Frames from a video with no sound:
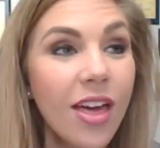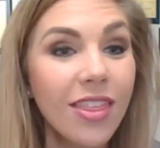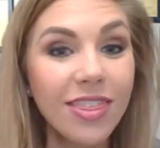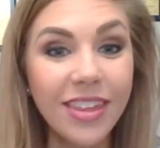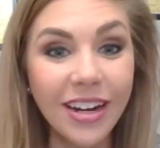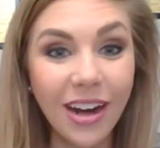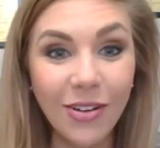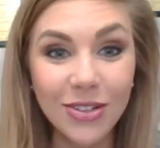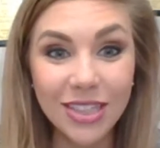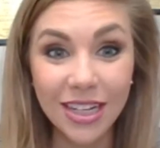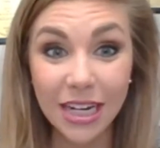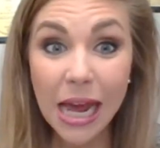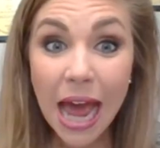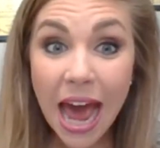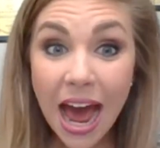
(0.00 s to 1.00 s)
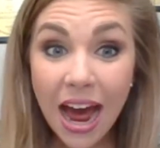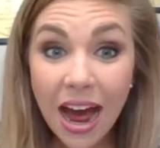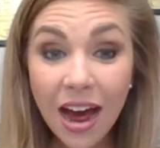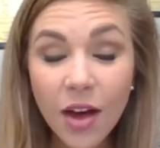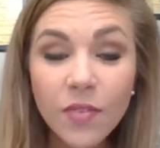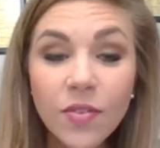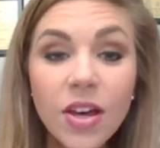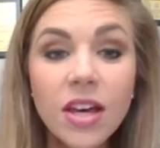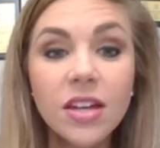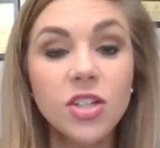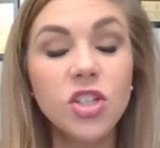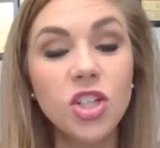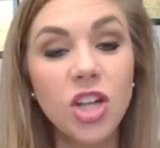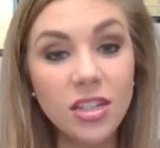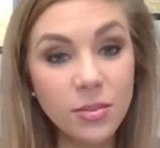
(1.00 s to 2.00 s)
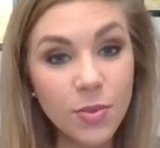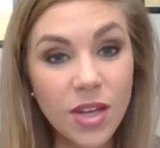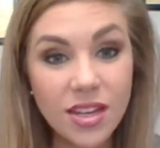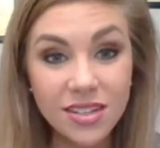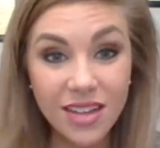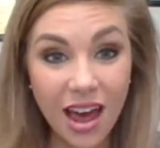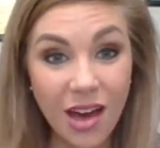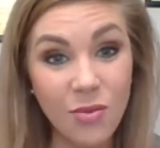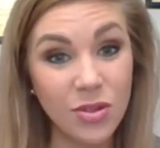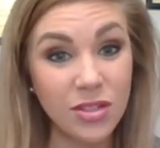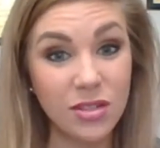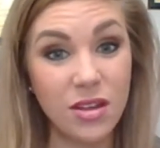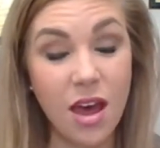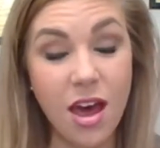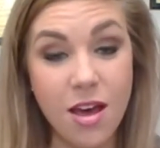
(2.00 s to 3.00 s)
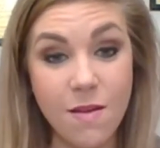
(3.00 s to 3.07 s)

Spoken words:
that I was going to have just because I was